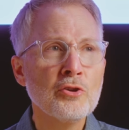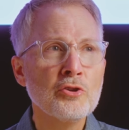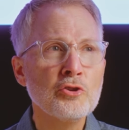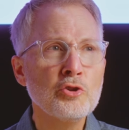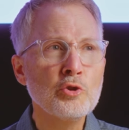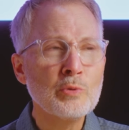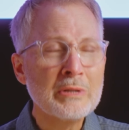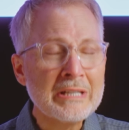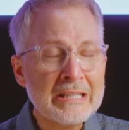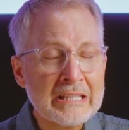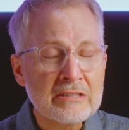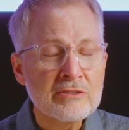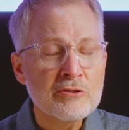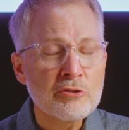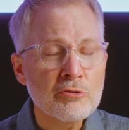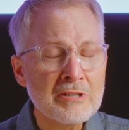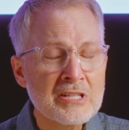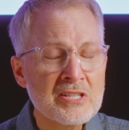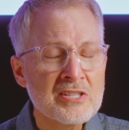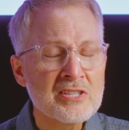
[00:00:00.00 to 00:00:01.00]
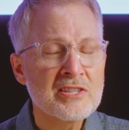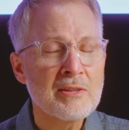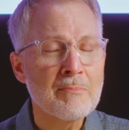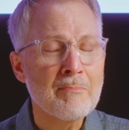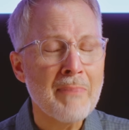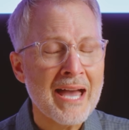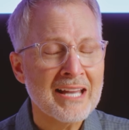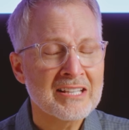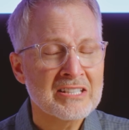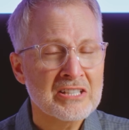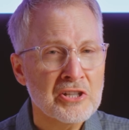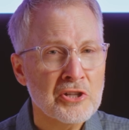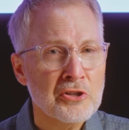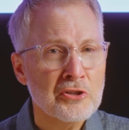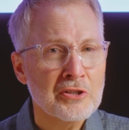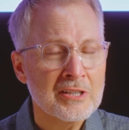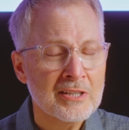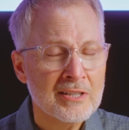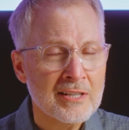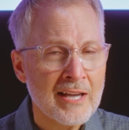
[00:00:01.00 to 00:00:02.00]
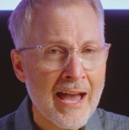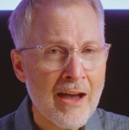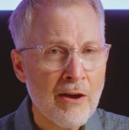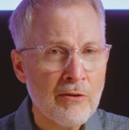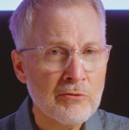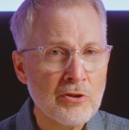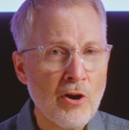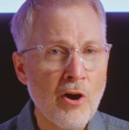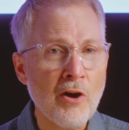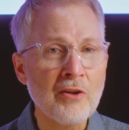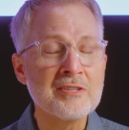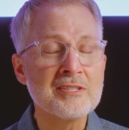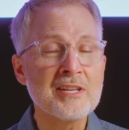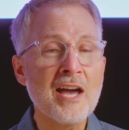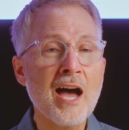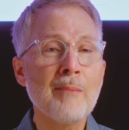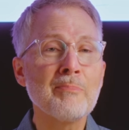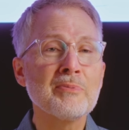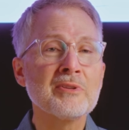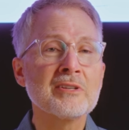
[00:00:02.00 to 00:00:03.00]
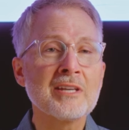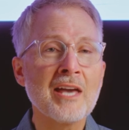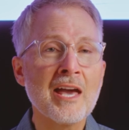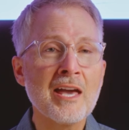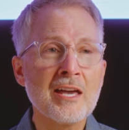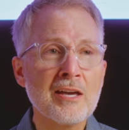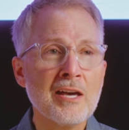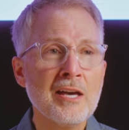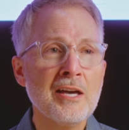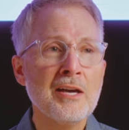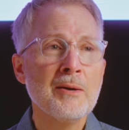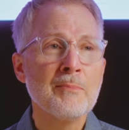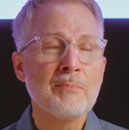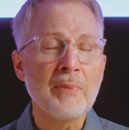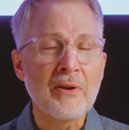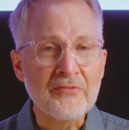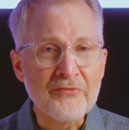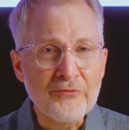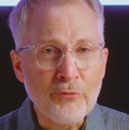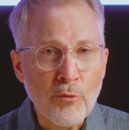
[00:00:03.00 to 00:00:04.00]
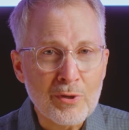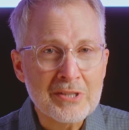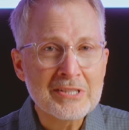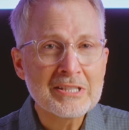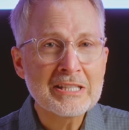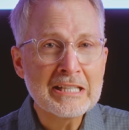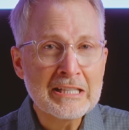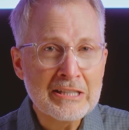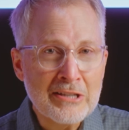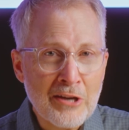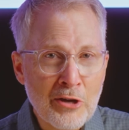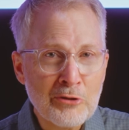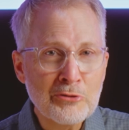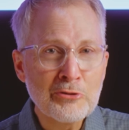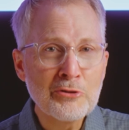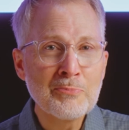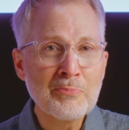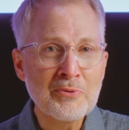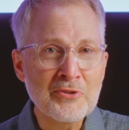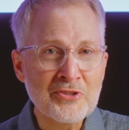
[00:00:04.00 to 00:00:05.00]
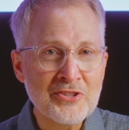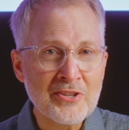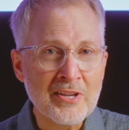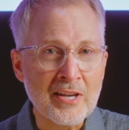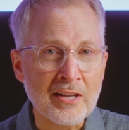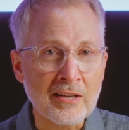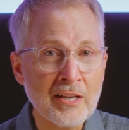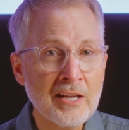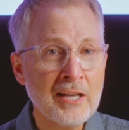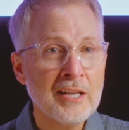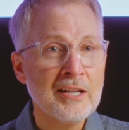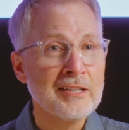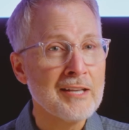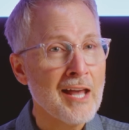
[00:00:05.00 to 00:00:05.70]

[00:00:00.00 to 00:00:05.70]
you increase the bacteria count on top of the cake by 1,400%.